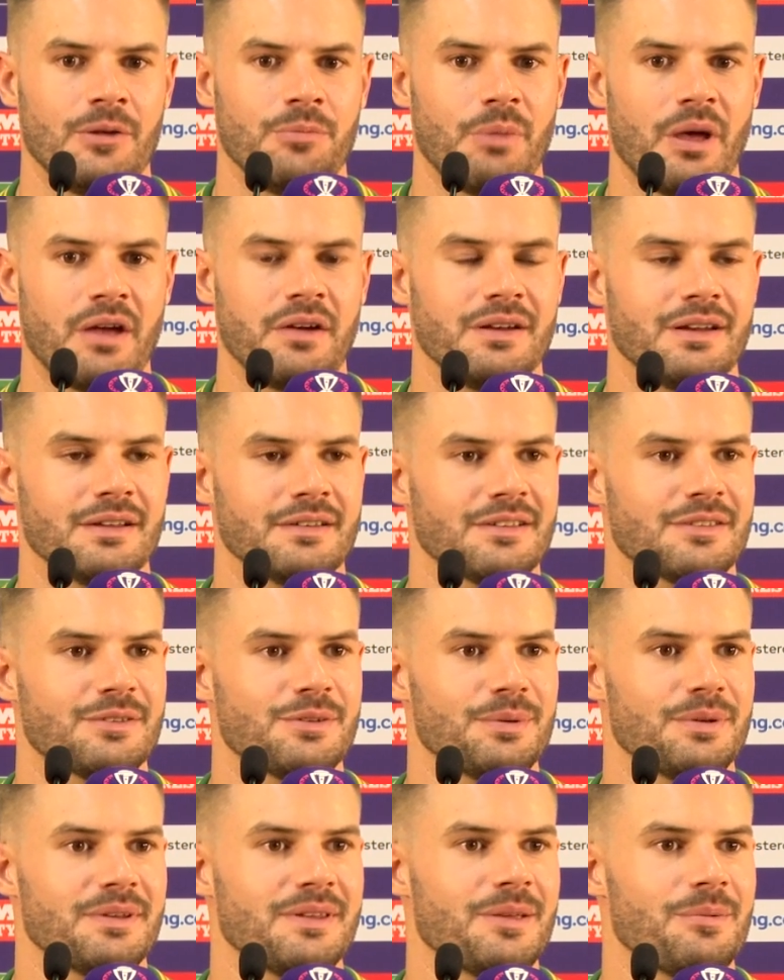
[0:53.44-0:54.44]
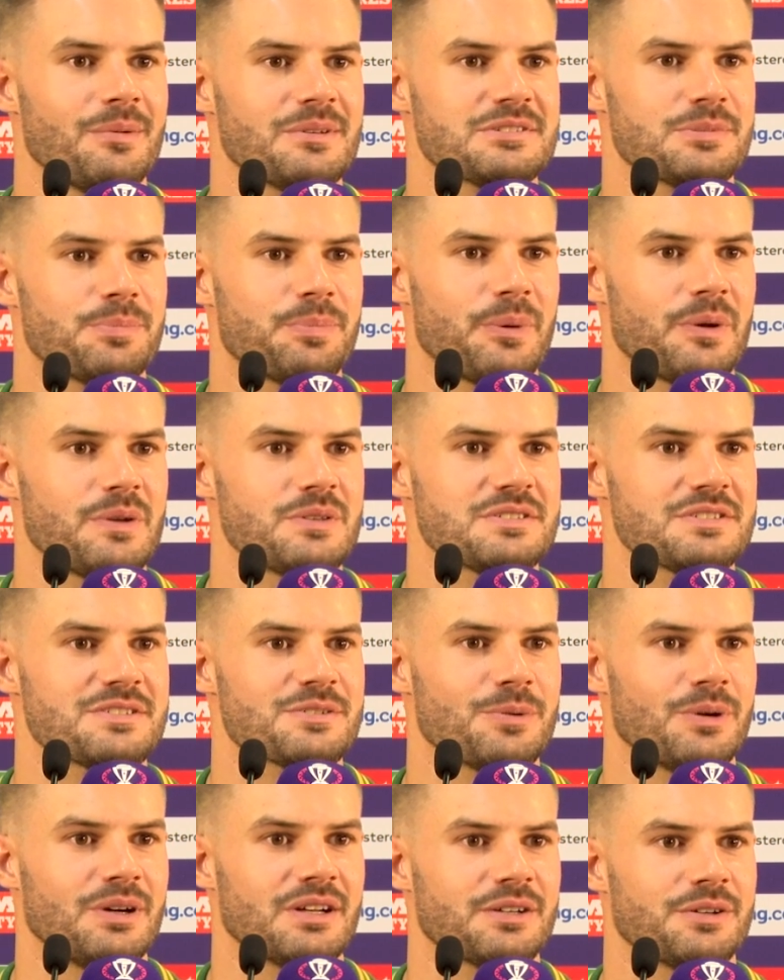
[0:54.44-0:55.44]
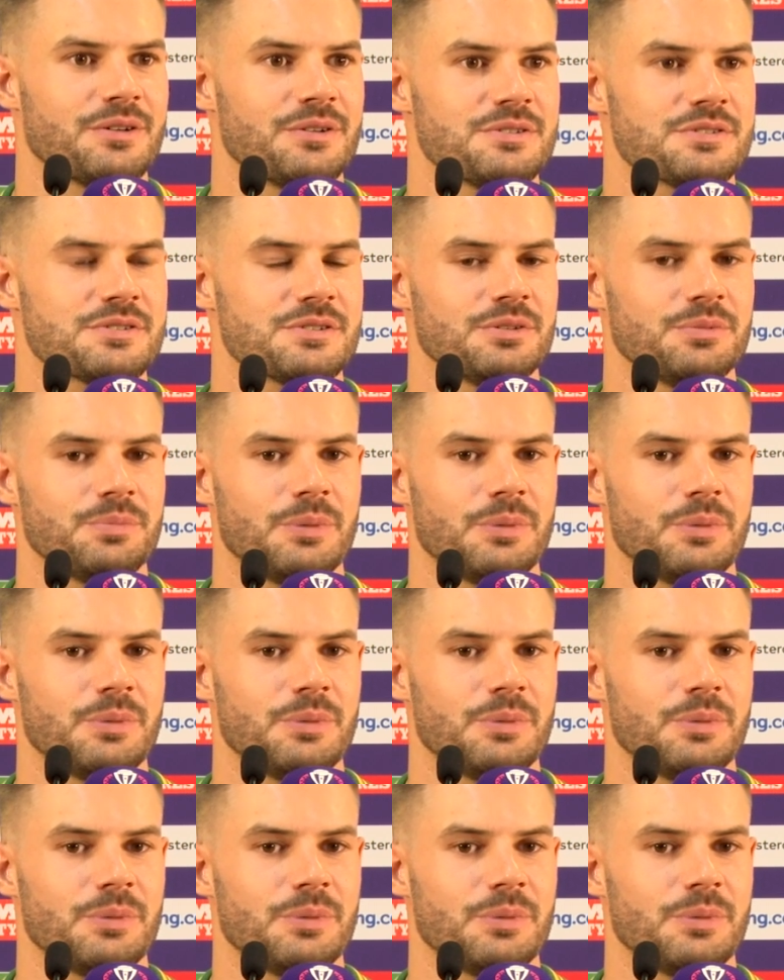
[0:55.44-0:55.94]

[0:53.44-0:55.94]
marrying the two of them, I suppose, is quite crucial.